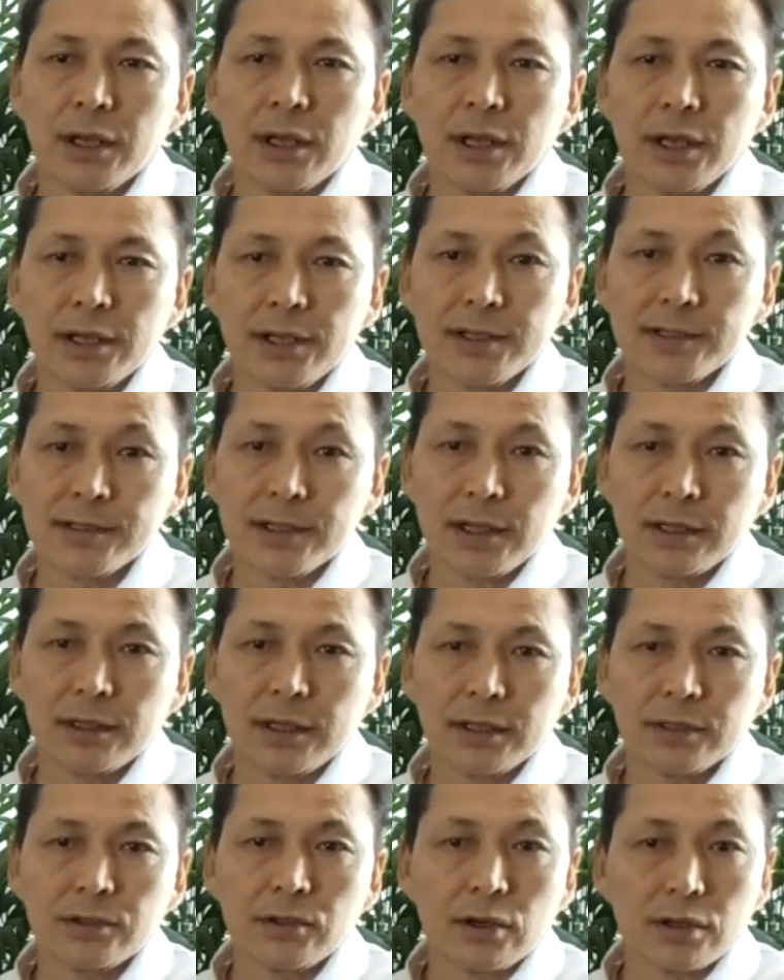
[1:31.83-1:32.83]
It is said
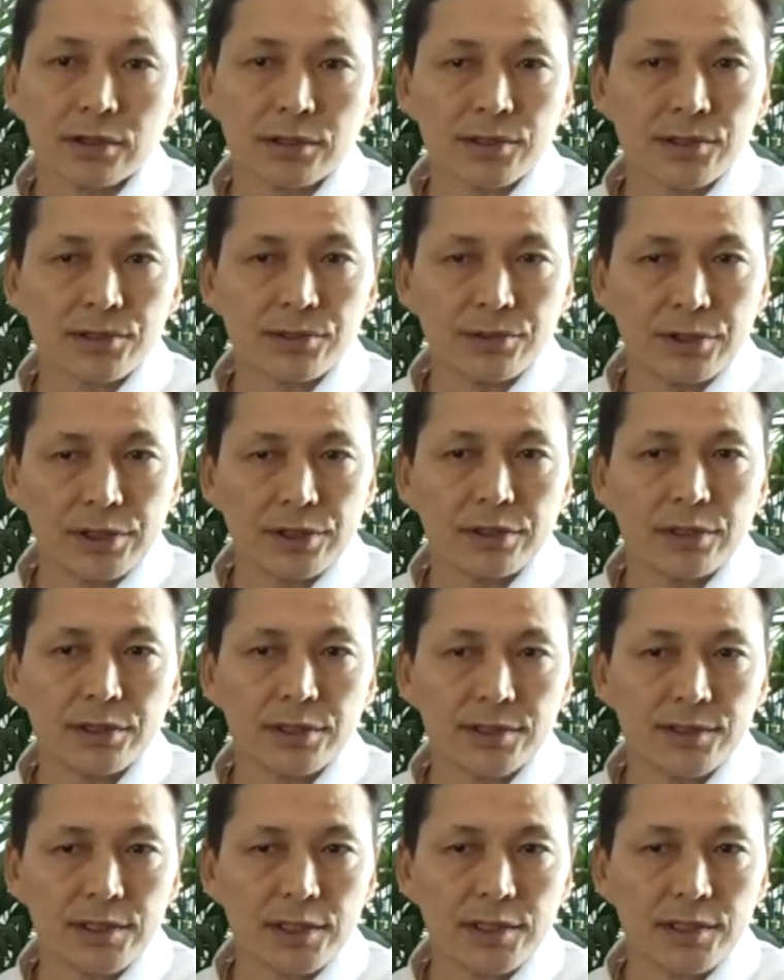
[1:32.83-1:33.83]
that doctors treat the
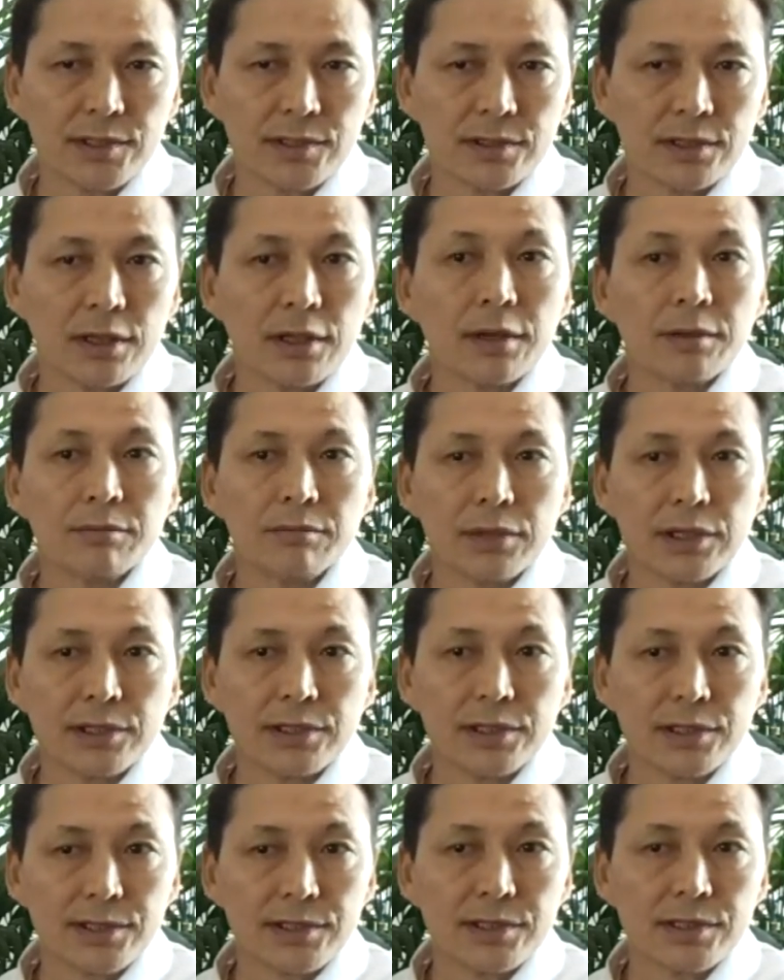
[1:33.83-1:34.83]
disease, but
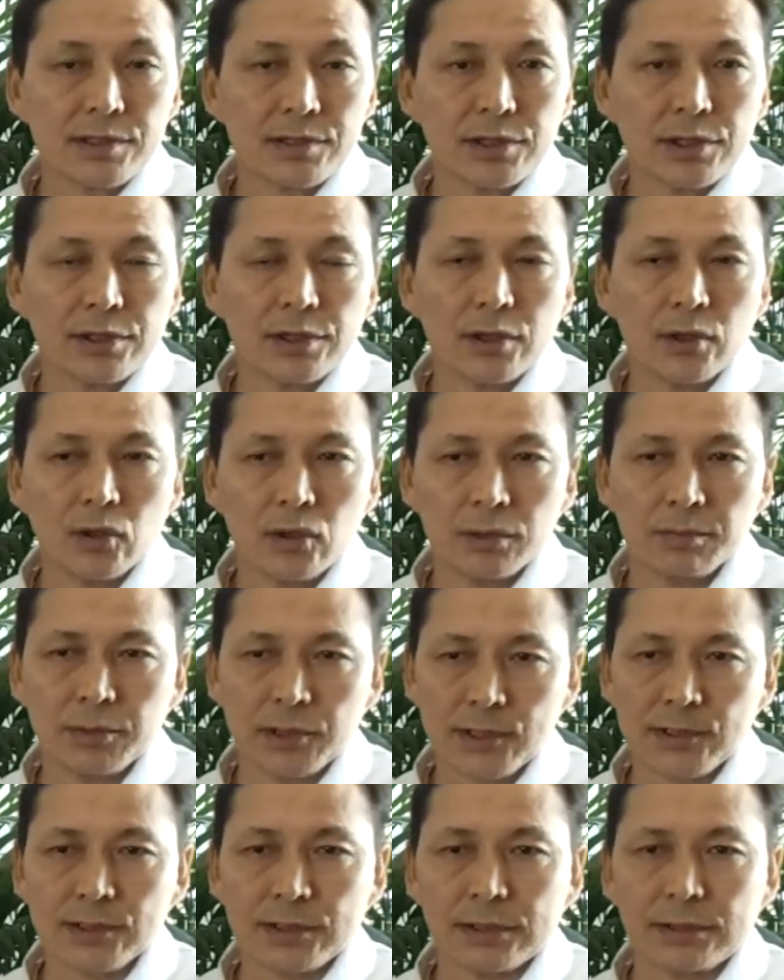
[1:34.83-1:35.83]
nurses treat the whole
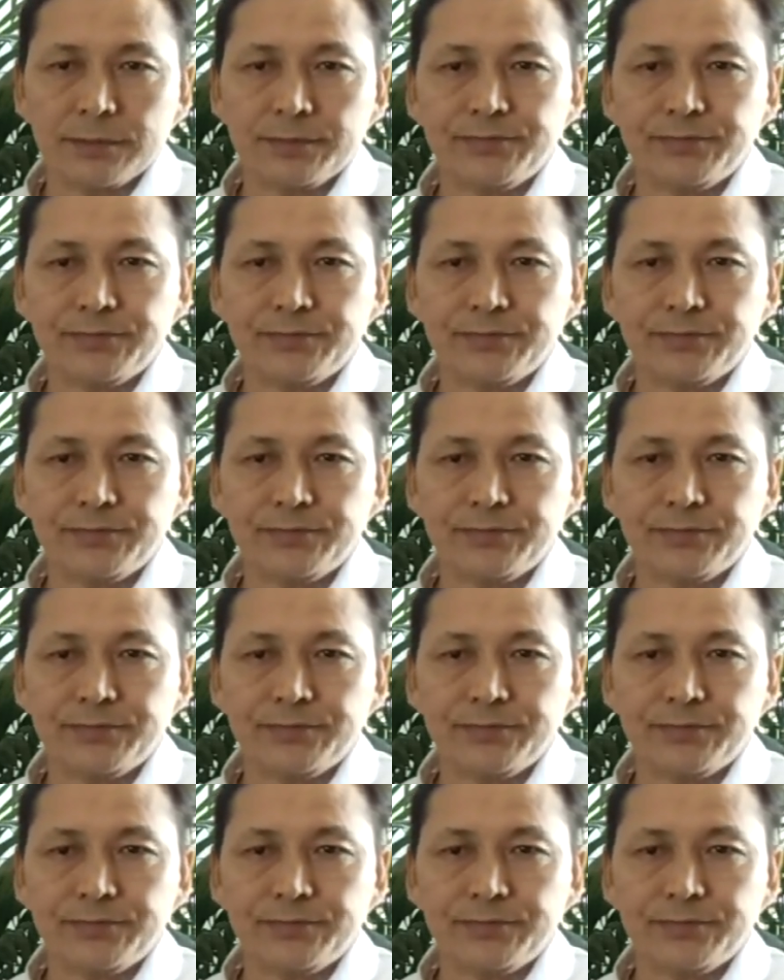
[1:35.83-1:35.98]
person.